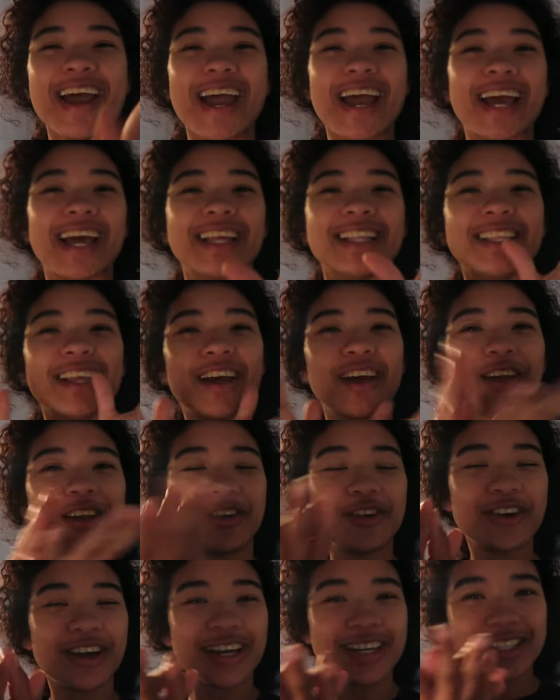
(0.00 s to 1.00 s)
And
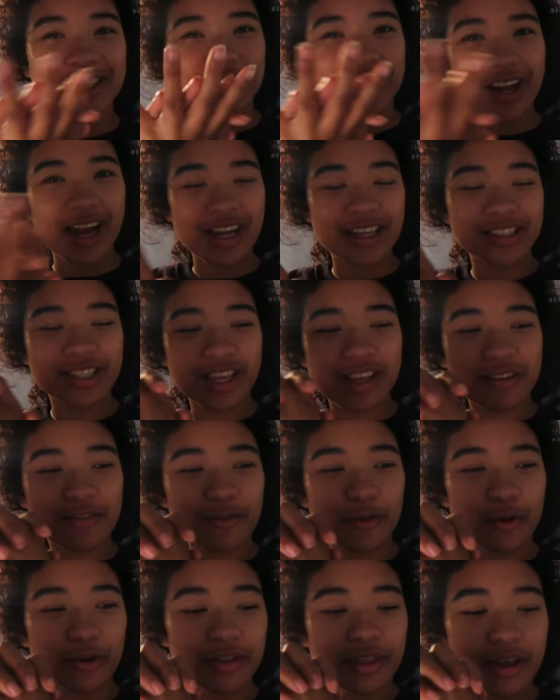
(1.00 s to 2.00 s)
you guys are asking
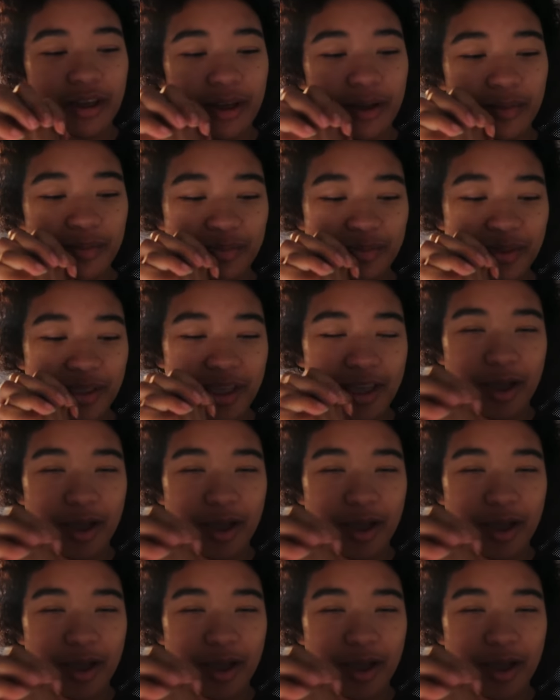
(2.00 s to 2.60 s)
for the